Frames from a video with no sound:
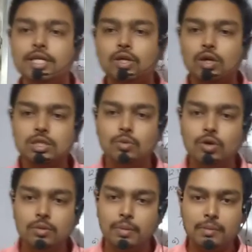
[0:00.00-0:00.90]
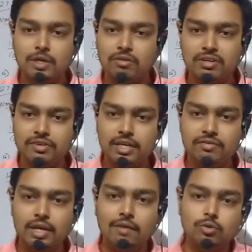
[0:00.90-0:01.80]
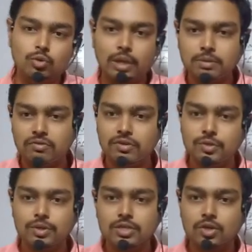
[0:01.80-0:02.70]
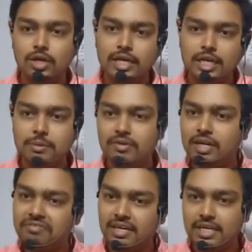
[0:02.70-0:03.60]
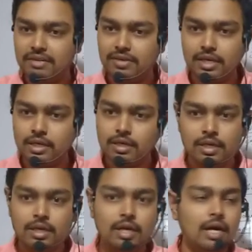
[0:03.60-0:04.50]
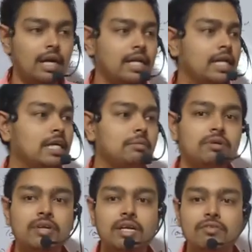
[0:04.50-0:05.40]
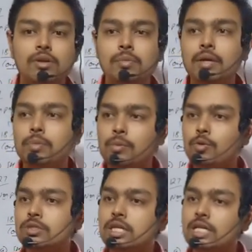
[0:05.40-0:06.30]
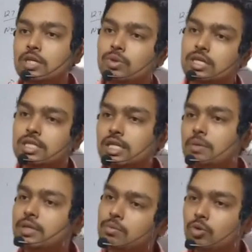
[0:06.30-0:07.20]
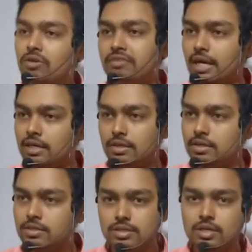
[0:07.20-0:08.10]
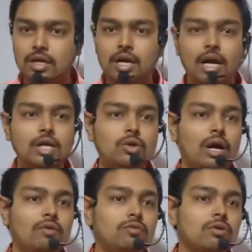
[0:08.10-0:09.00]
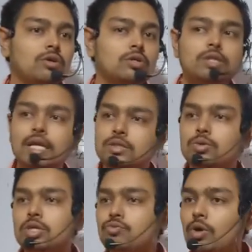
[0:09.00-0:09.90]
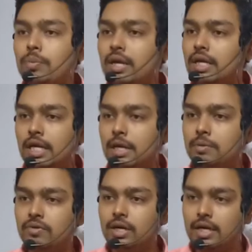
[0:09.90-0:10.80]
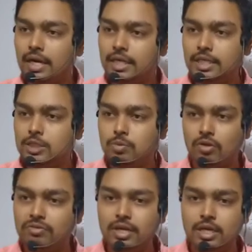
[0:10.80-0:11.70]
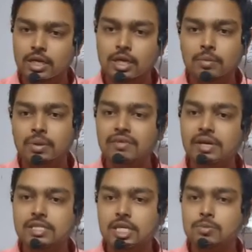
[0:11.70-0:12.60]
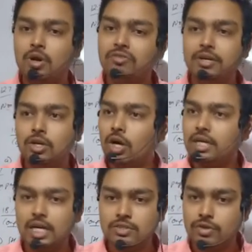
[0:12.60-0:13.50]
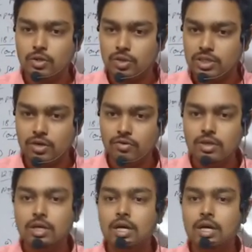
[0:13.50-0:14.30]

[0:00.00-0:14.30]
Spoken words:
talks about payment of dividend. We have two types of dividend. One is called interim dividend and final dividend. And interim dividend will be proposed and as well as declared by the board of directors. And you have three sources for paying interim dividend: current year's profit, previous year's profit not transferred to reserve,